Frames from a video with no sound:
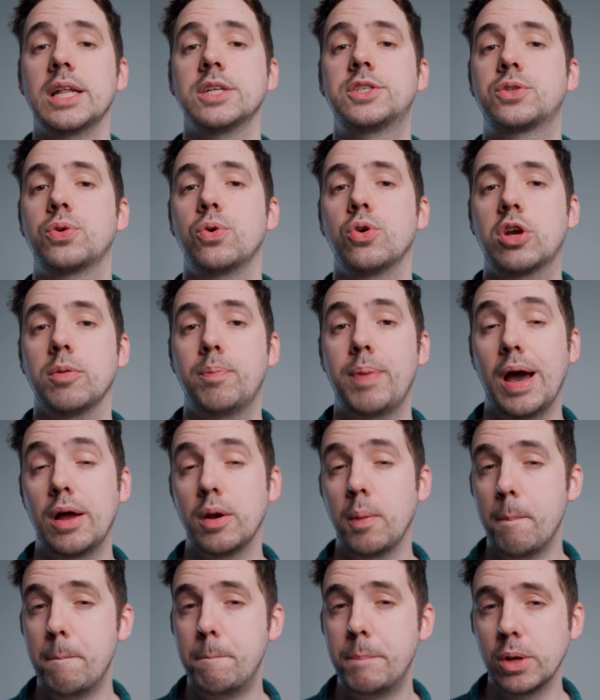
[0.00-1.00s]
let's talk
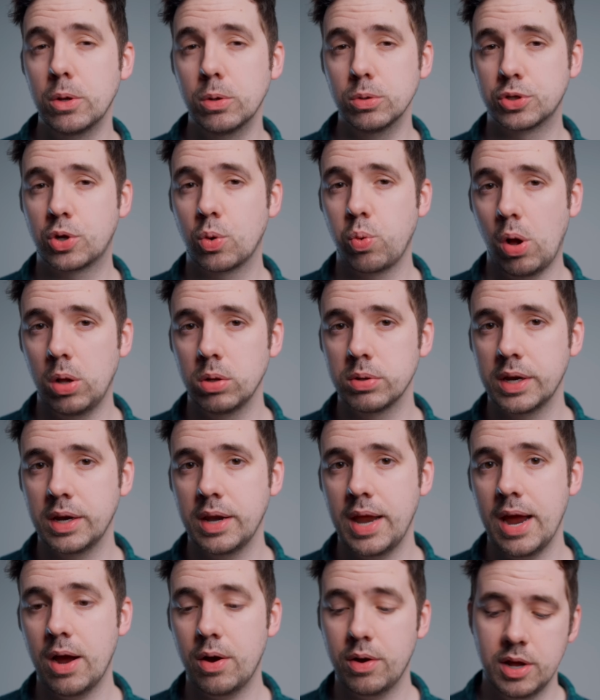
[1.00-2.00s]
about build quality
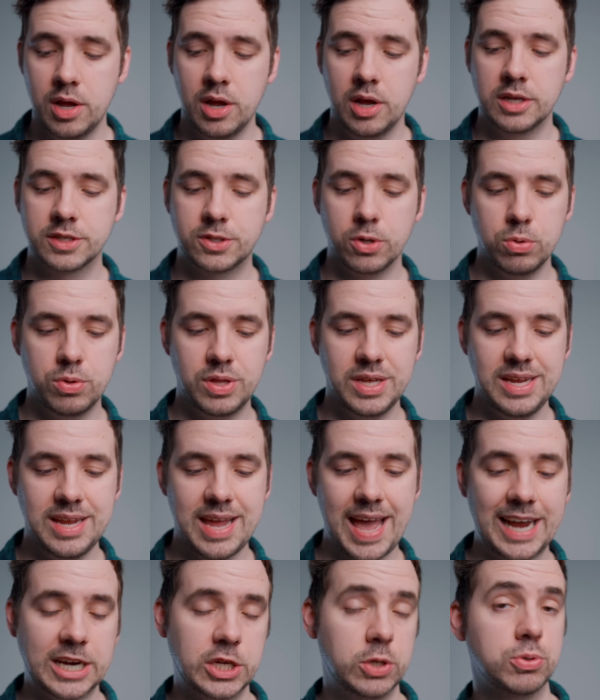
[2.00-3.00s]
now. So
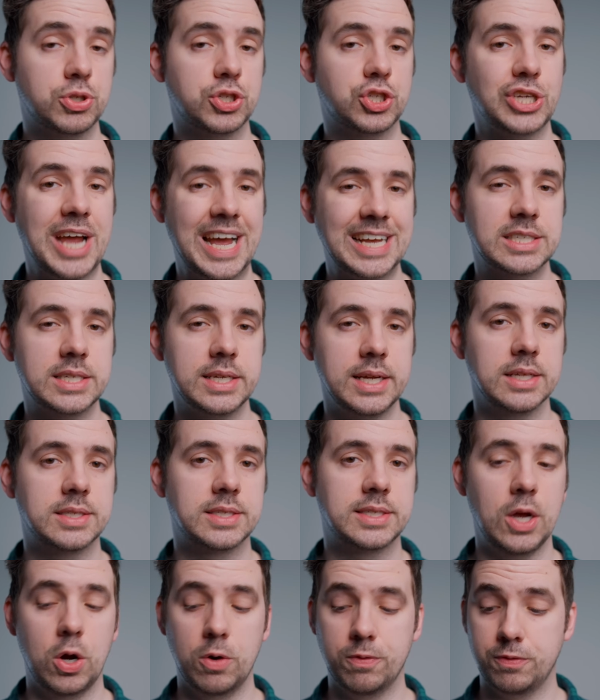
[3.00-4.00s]
the actual chassis
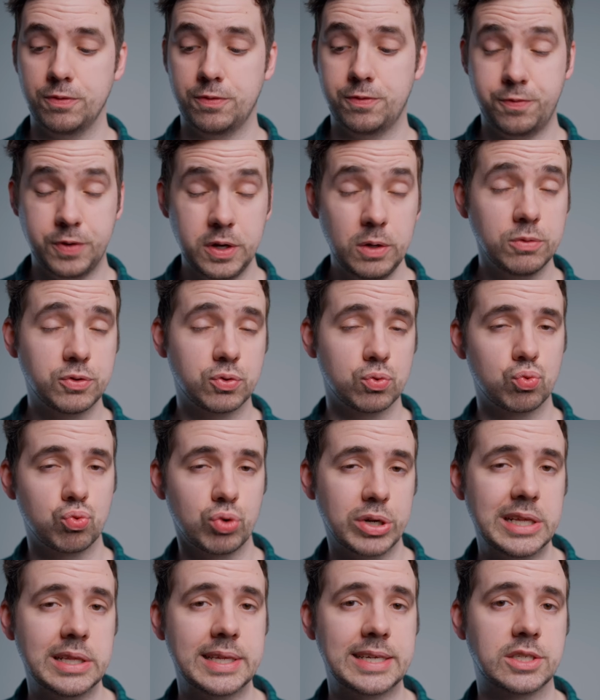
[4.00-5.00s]
itself feels
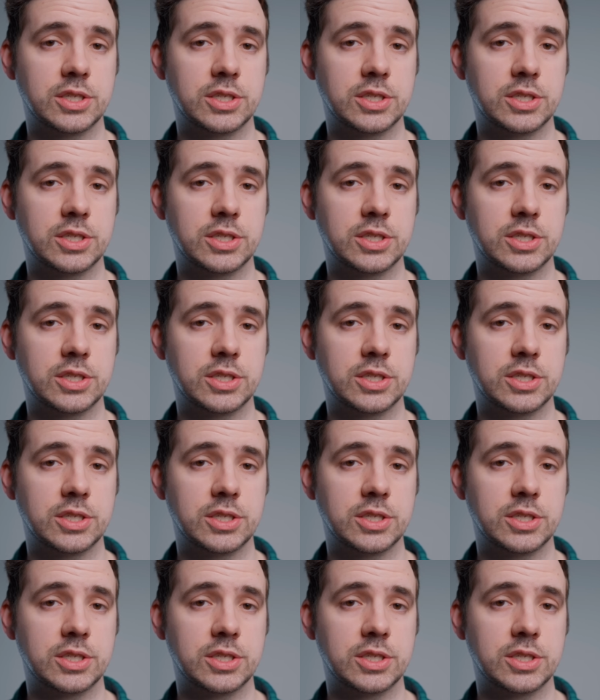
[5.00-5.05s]
really